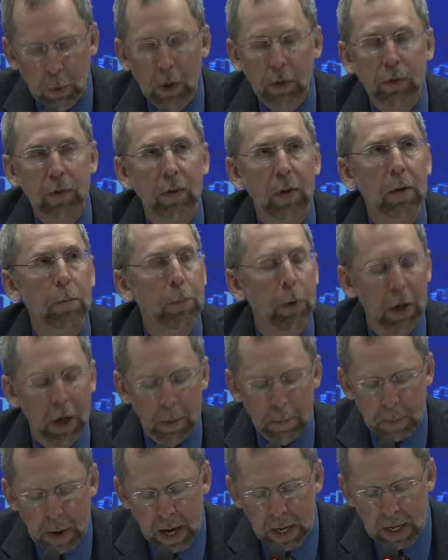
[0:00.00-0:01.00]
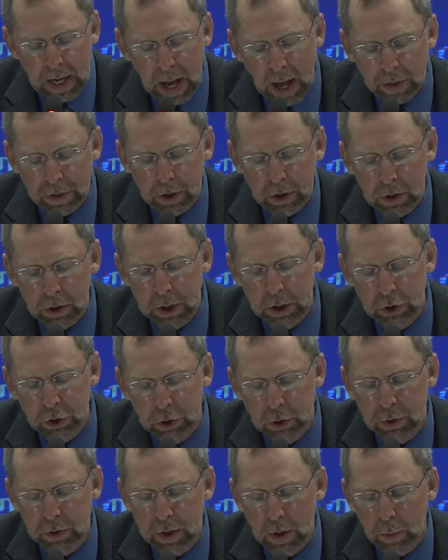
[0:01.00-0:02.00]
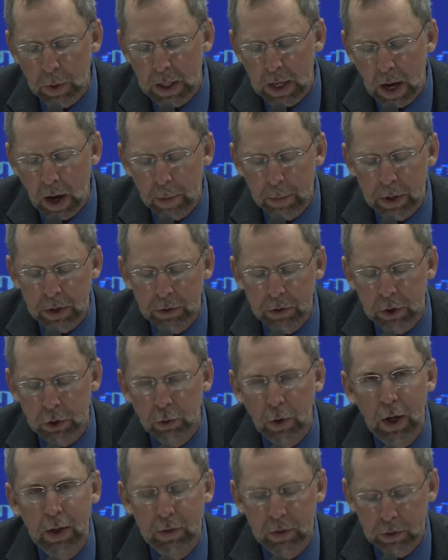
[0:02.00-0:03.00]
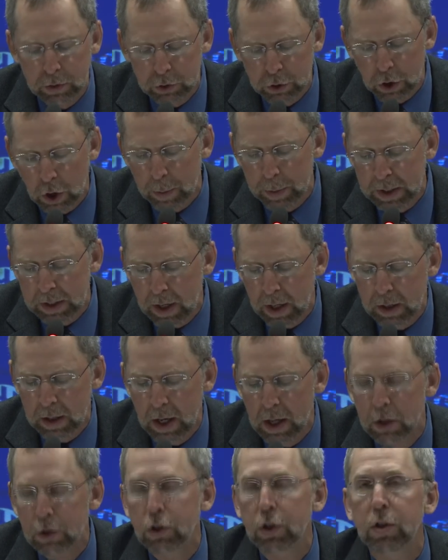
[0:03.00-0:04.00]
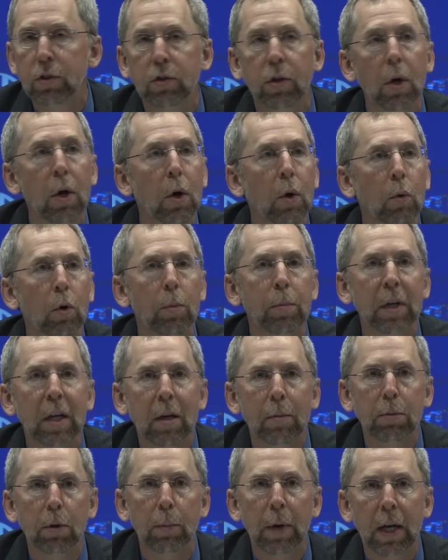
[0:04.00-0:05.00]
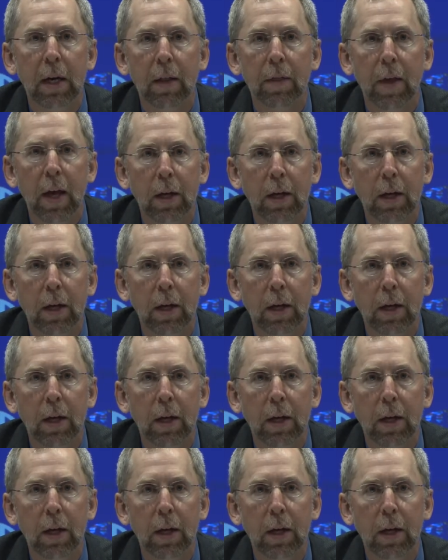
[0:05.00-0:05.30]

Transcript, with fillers: well as his input on many ethical issues that we now must address as genomic technologies will be implemented.